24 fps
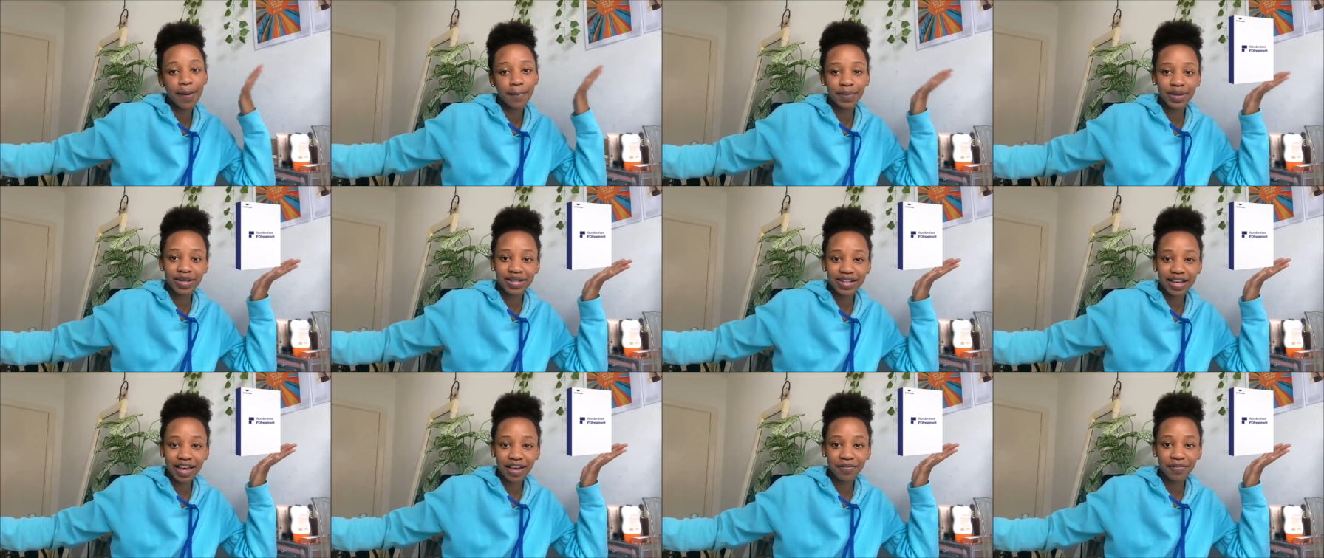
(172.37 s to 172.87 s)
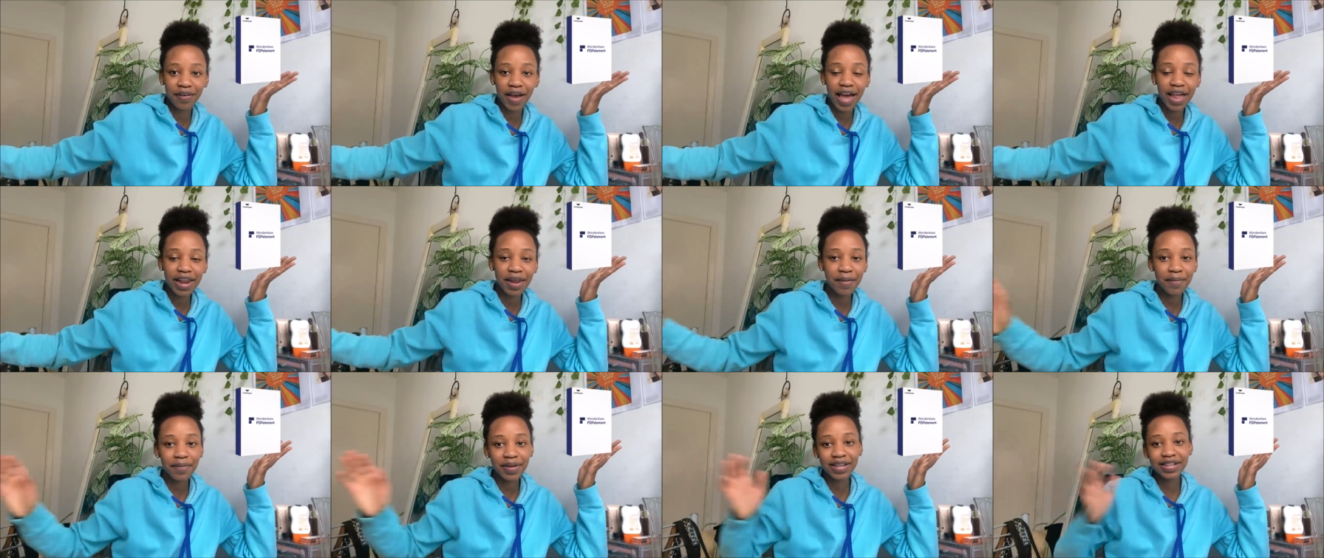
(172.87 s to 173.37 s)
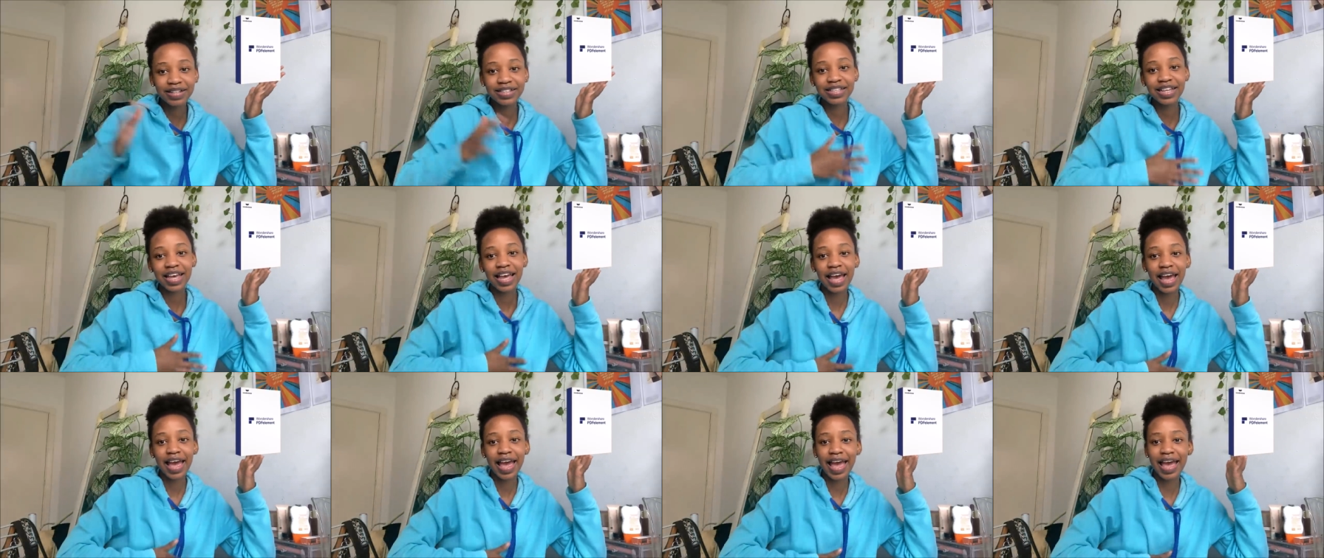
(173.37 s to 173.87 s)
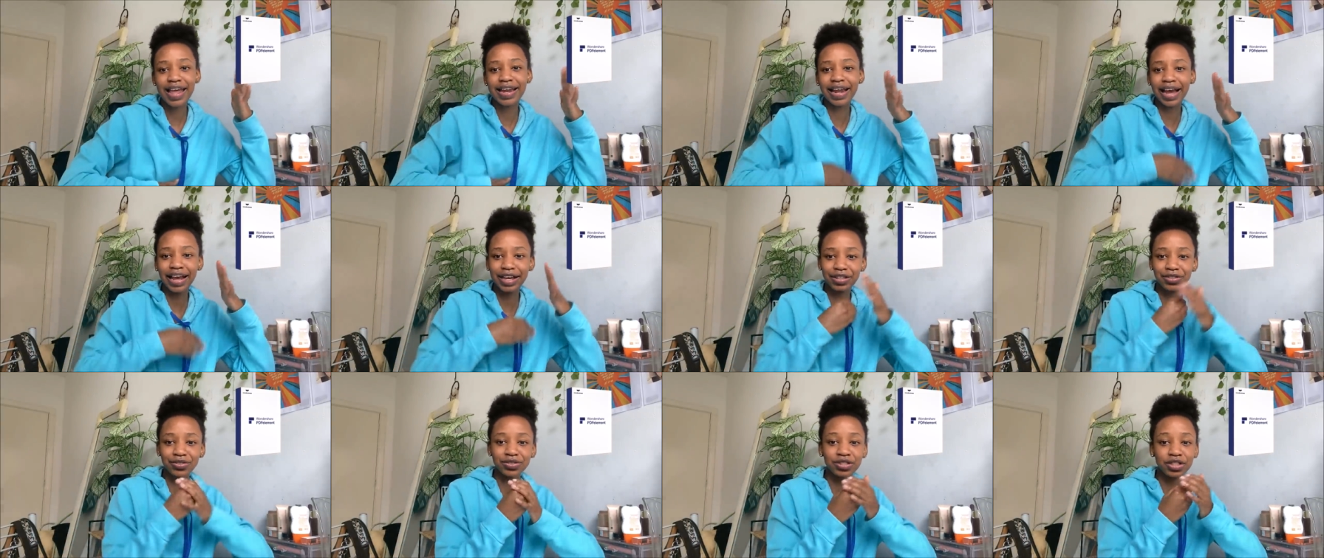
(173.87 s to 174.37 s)
pdf element and
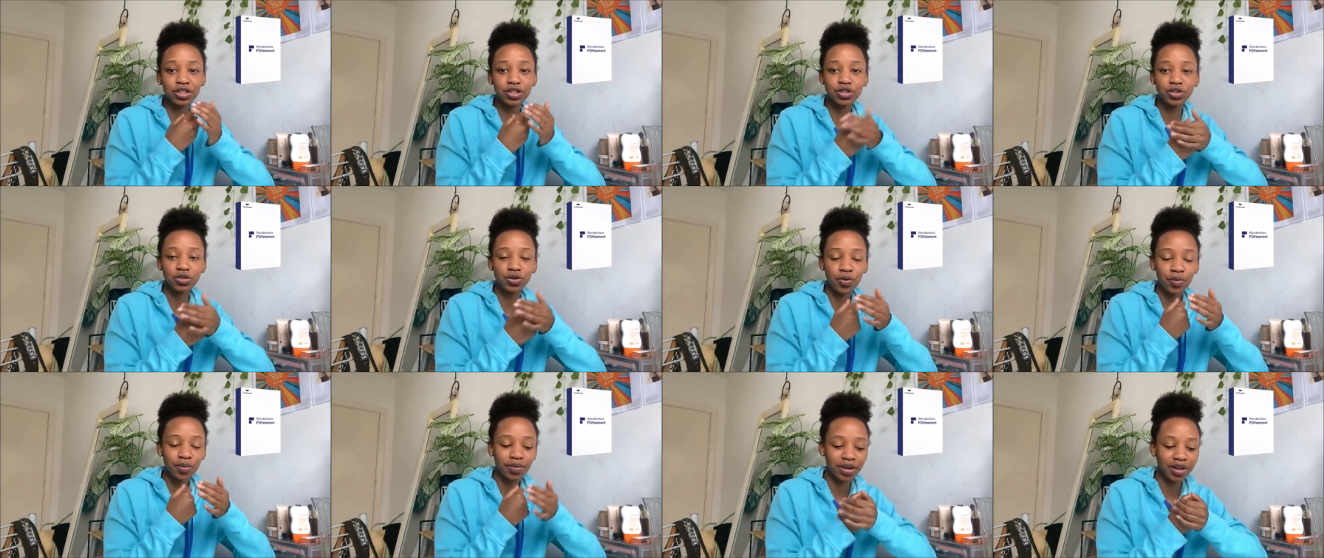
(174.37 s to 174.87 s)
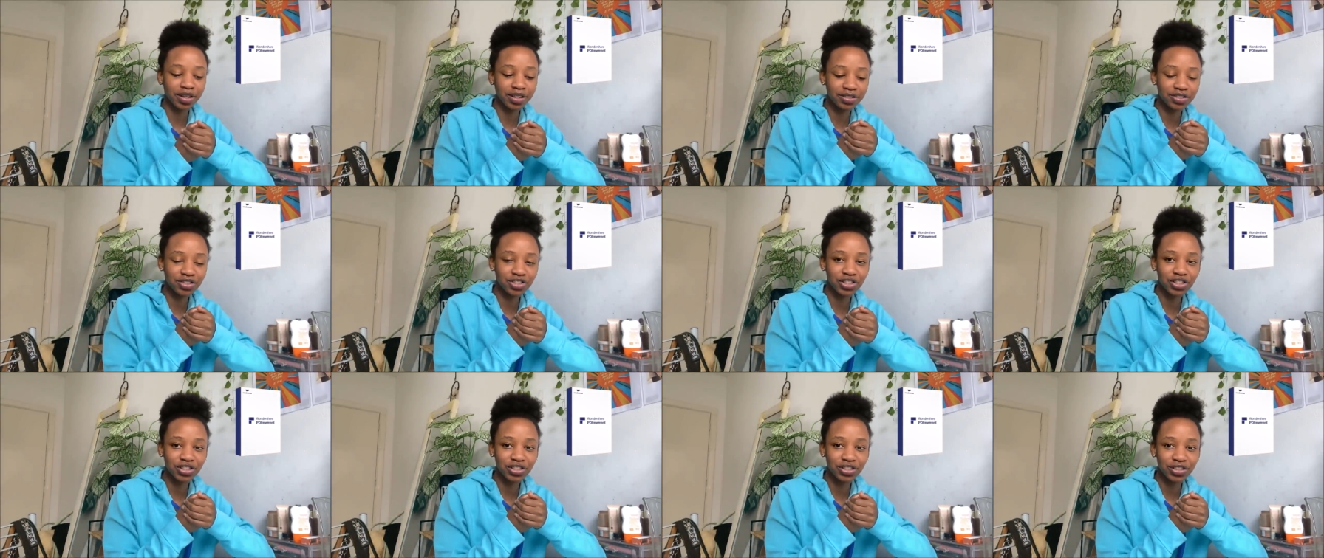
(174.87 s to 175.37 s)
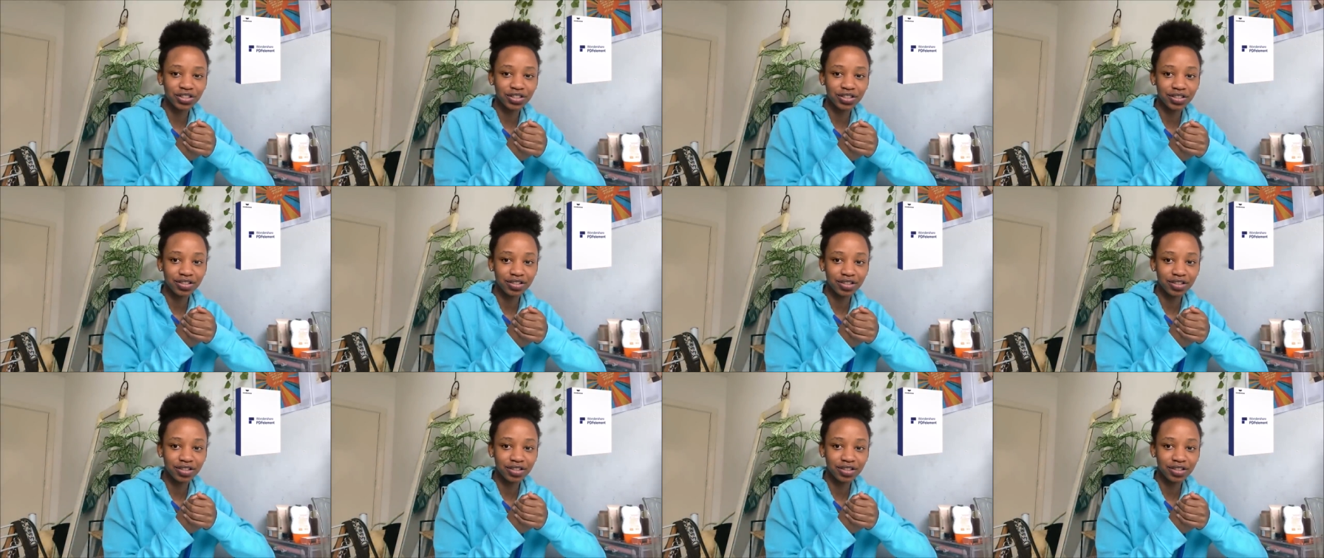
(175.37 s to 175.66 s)
i use it so much